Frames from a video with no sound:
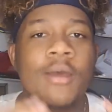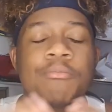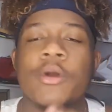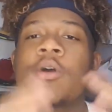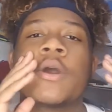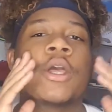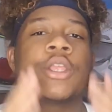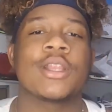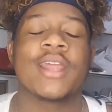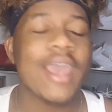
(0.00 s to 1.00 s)
Bro,
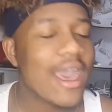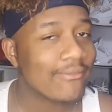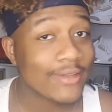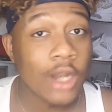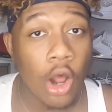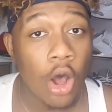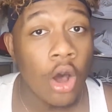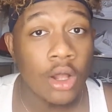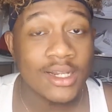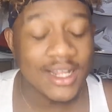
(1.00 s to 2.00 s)
they have it
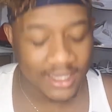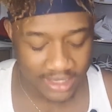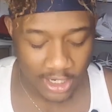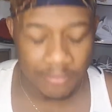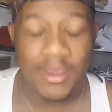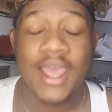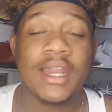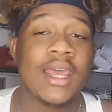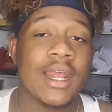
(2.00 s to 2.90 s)
all there, man.